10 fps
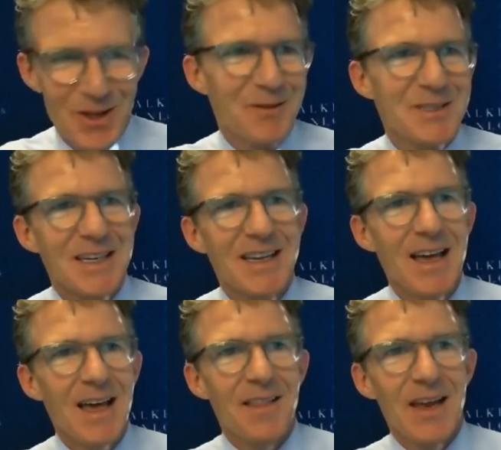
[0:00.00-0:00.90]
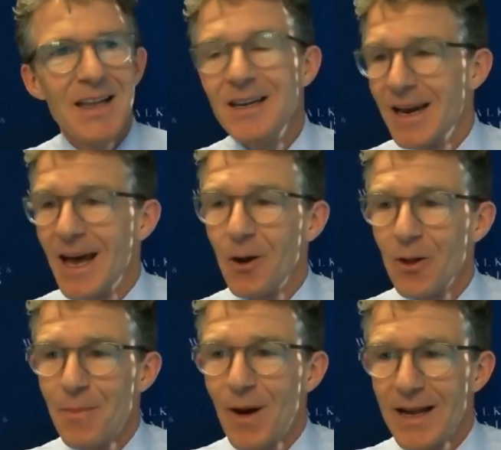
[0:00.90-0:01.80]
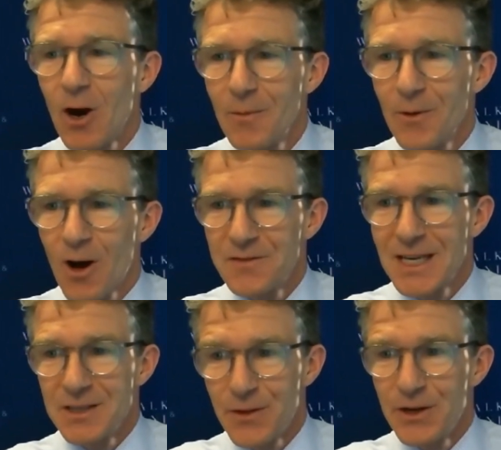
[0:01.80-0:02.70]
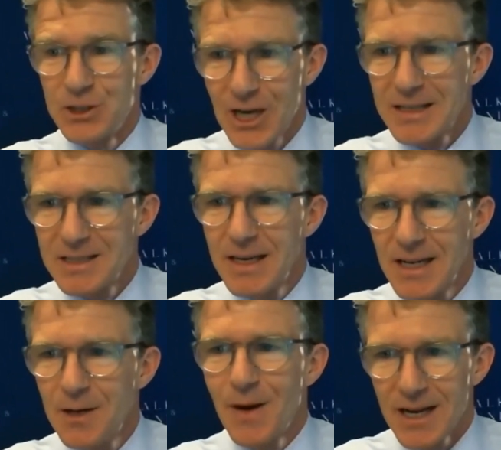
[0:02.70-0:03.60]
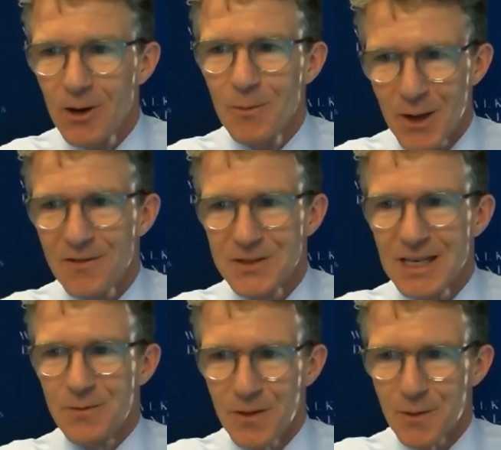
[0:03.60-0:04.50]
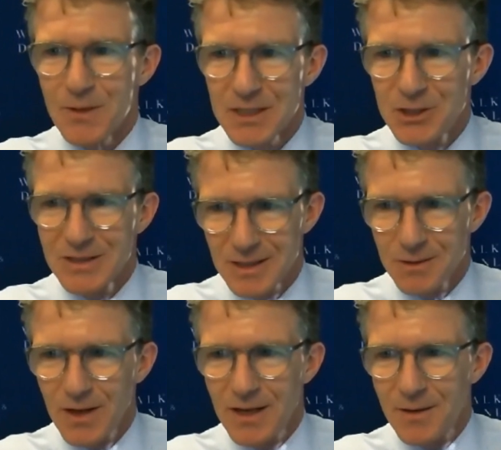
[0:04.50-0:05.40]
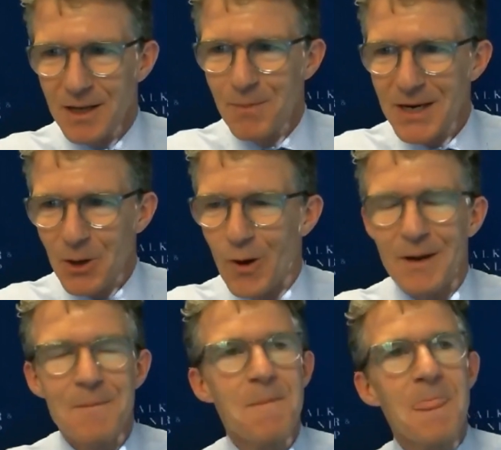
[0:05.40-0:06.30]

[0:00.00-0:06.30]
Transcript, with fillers: And I was thinking they need to not only buy carbon offsets for their jets, they need to buy carbon offsets for their positions in, in, in Bitcoin.